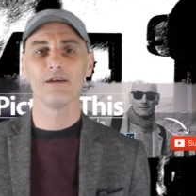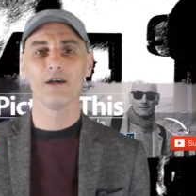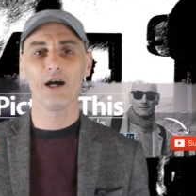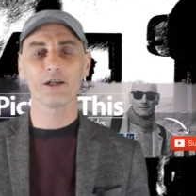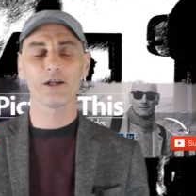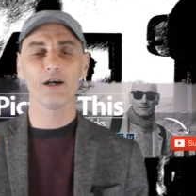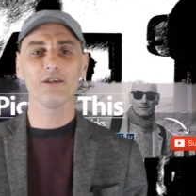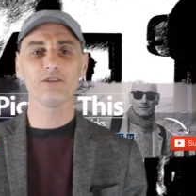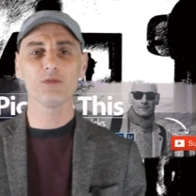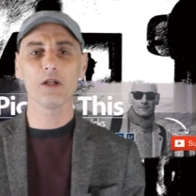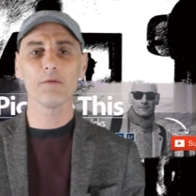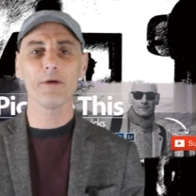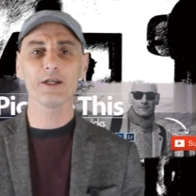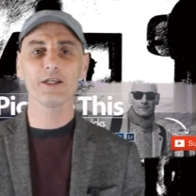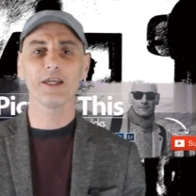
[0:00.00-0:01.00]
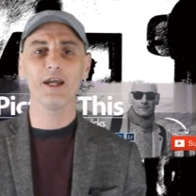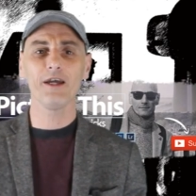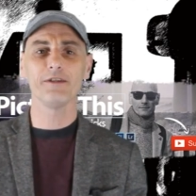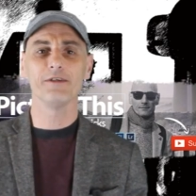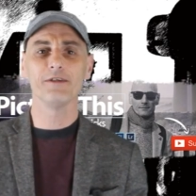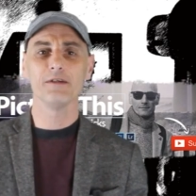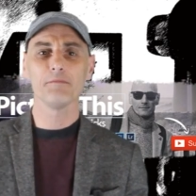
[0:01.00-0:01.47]
Hi guys, well I'm back
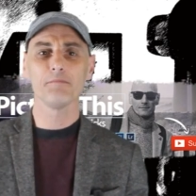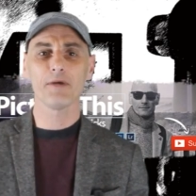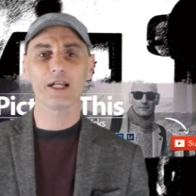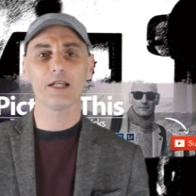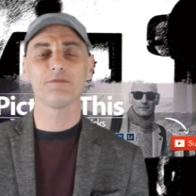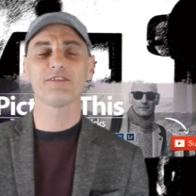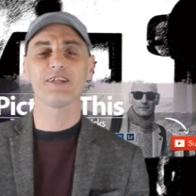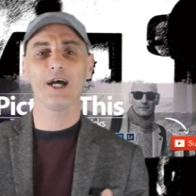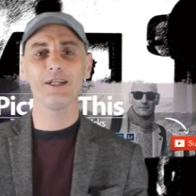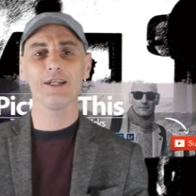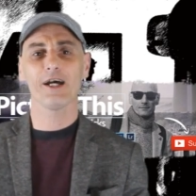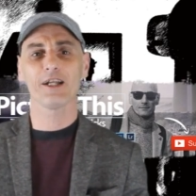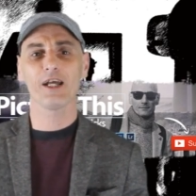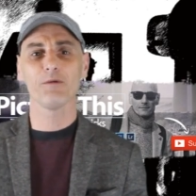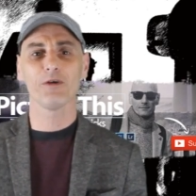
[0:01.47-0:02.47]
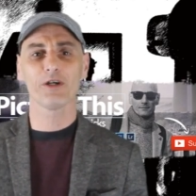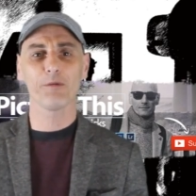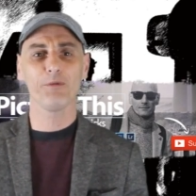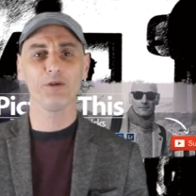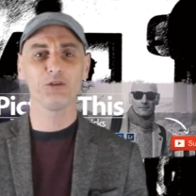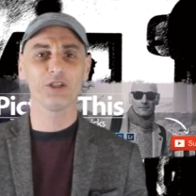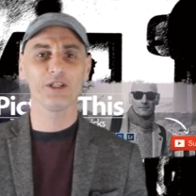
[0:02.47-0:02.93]
again. My name's Dan and I work at
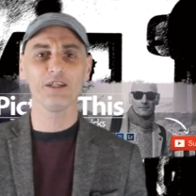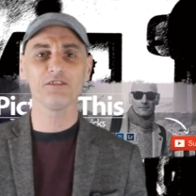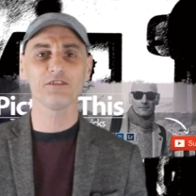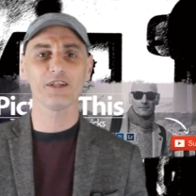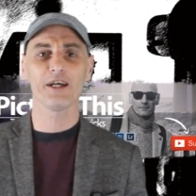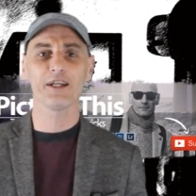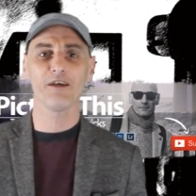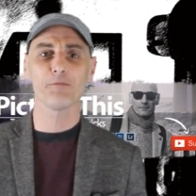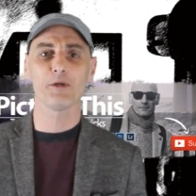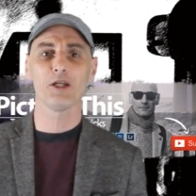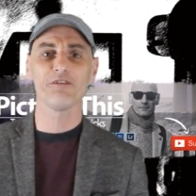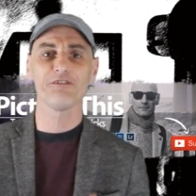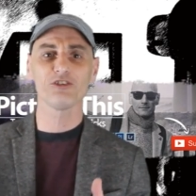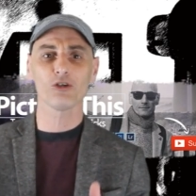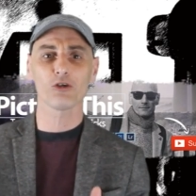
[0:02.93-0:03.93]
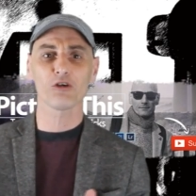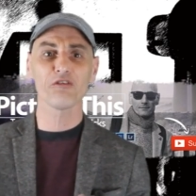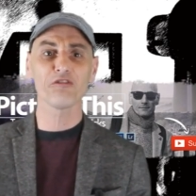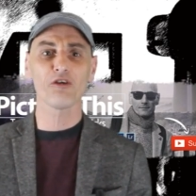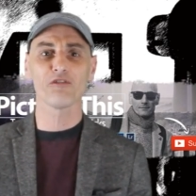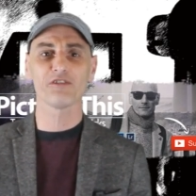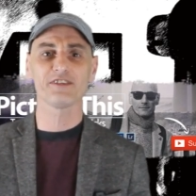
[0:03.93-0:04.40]
Picture This and I've been a photographer
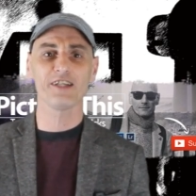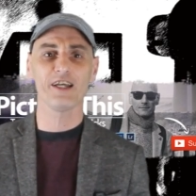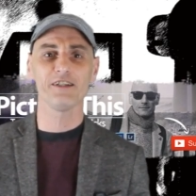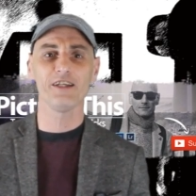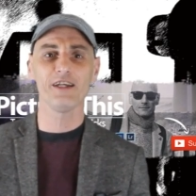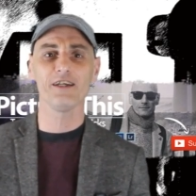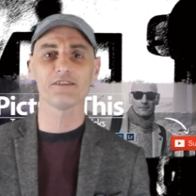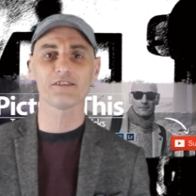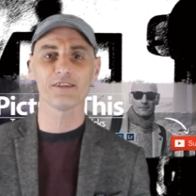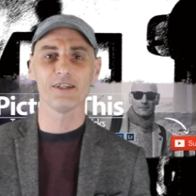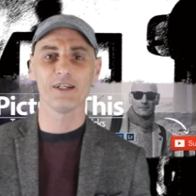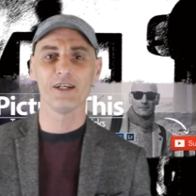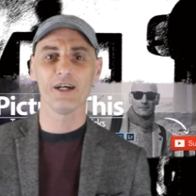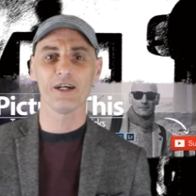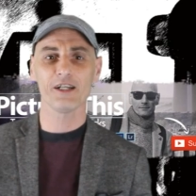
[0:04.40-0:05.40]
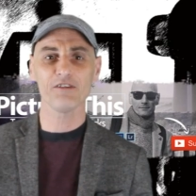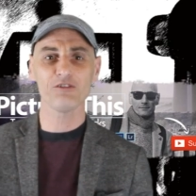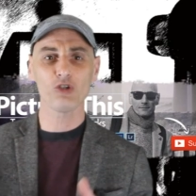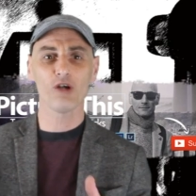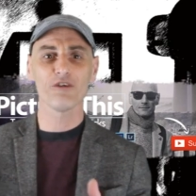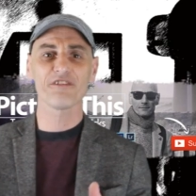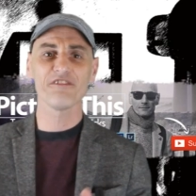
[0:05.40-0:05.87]
for over 10 years and I've
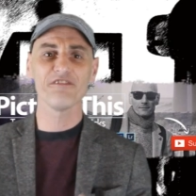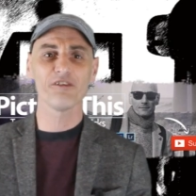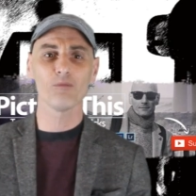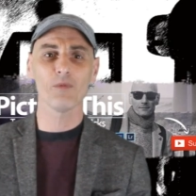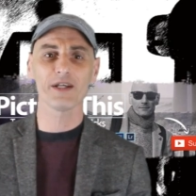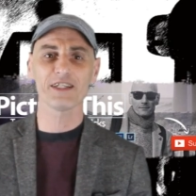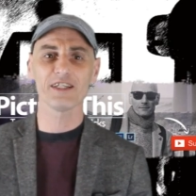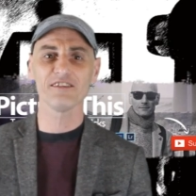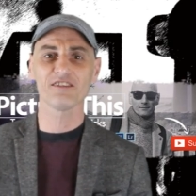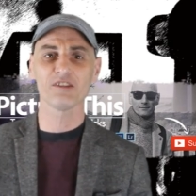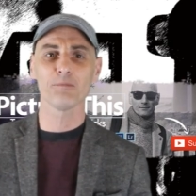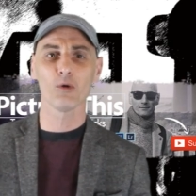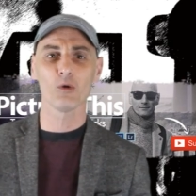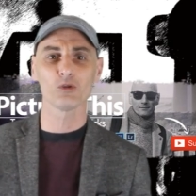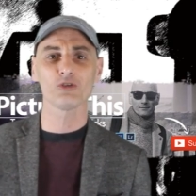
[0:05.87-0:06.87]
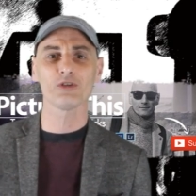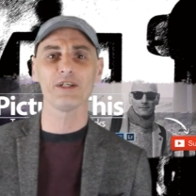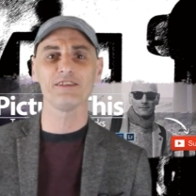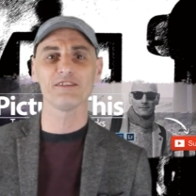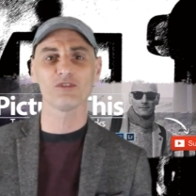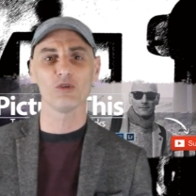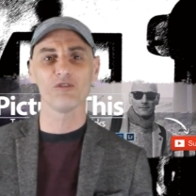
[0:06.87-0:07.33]
shot everything from weddings to
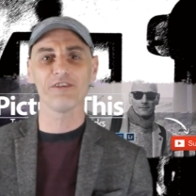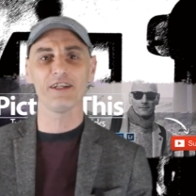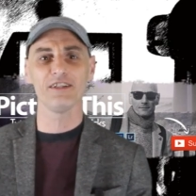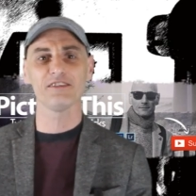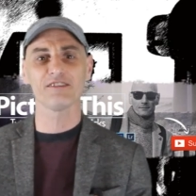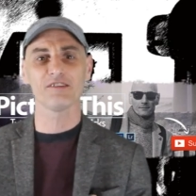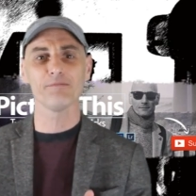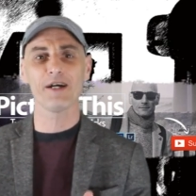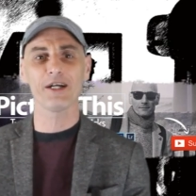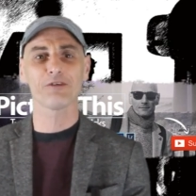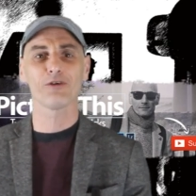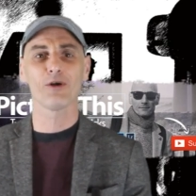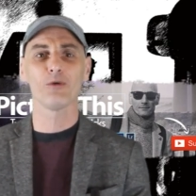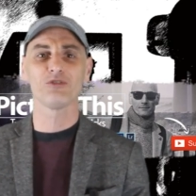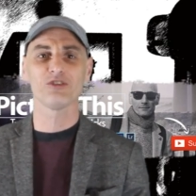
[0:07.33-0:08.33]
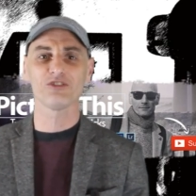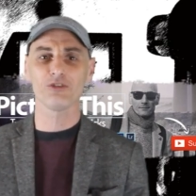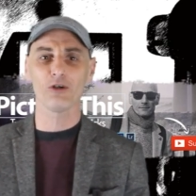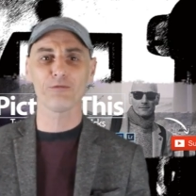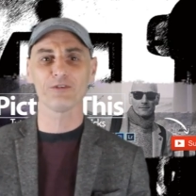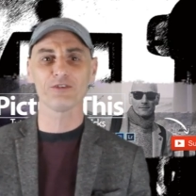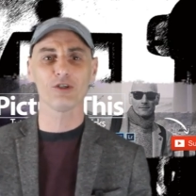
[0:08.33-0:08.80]
portraits to events to macro to
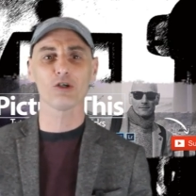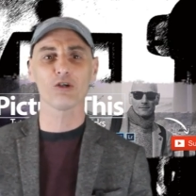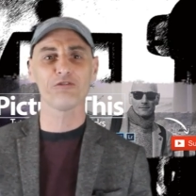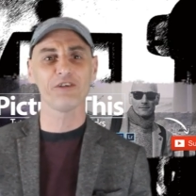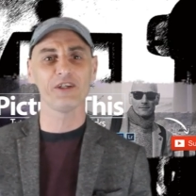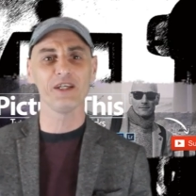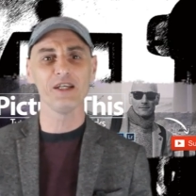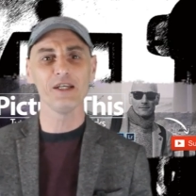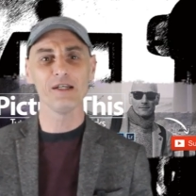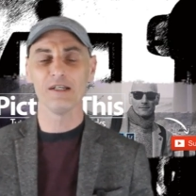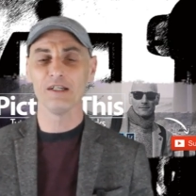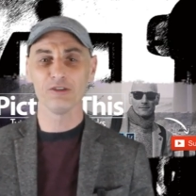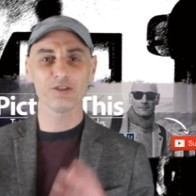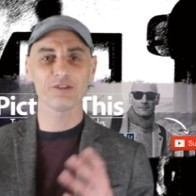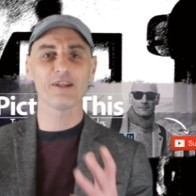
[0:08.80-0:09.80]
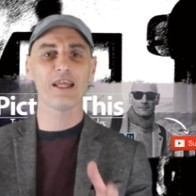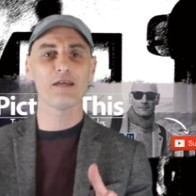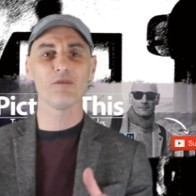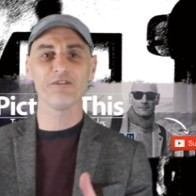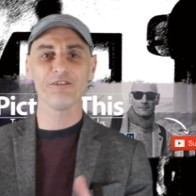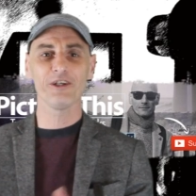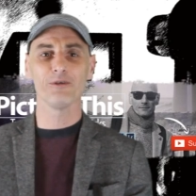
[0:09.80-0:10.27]
stock photography, just to name
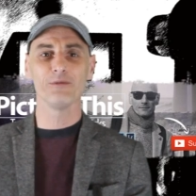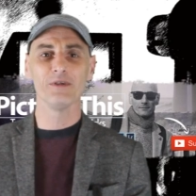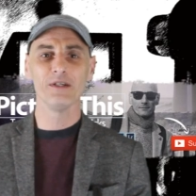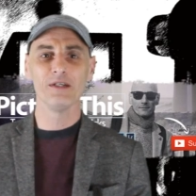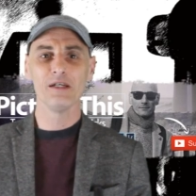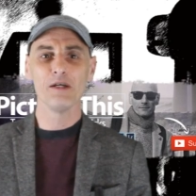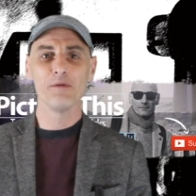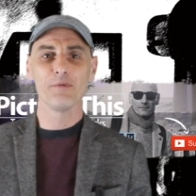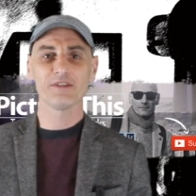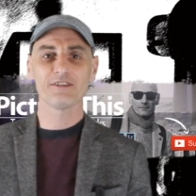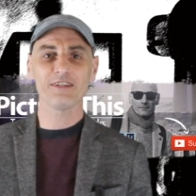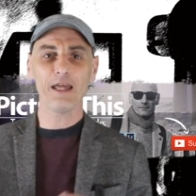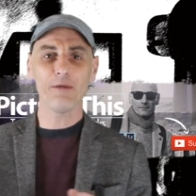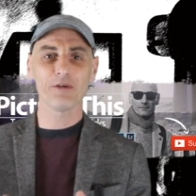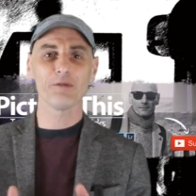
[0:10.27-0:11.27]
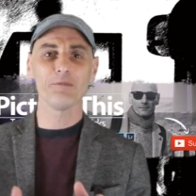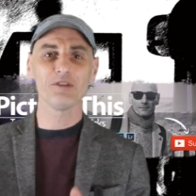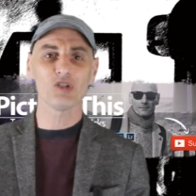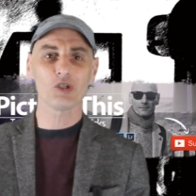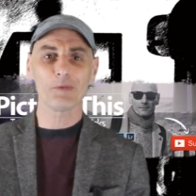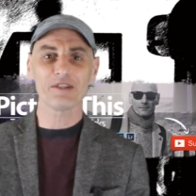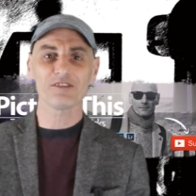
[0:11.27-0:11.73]
a few. But today we're going to be
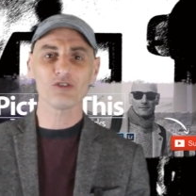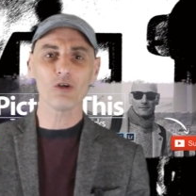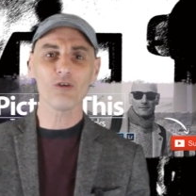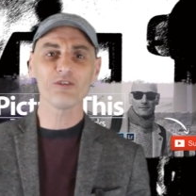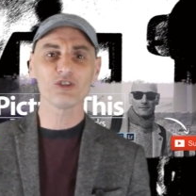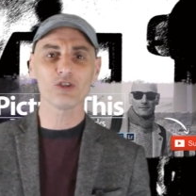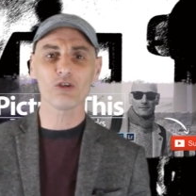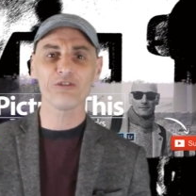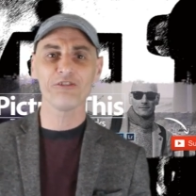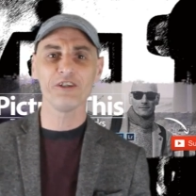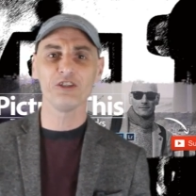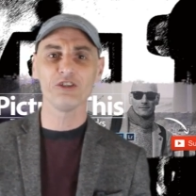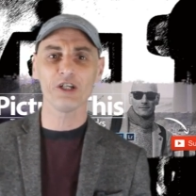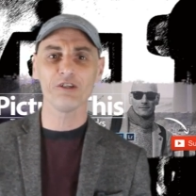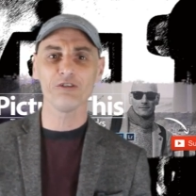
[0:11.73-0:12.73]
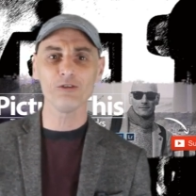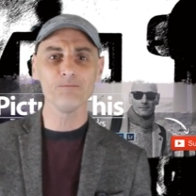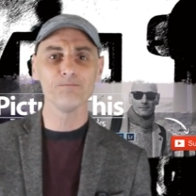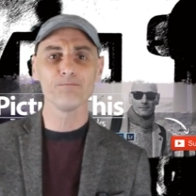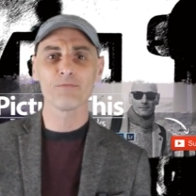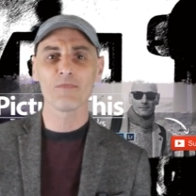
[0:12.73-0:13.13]
talking about stock photography in general.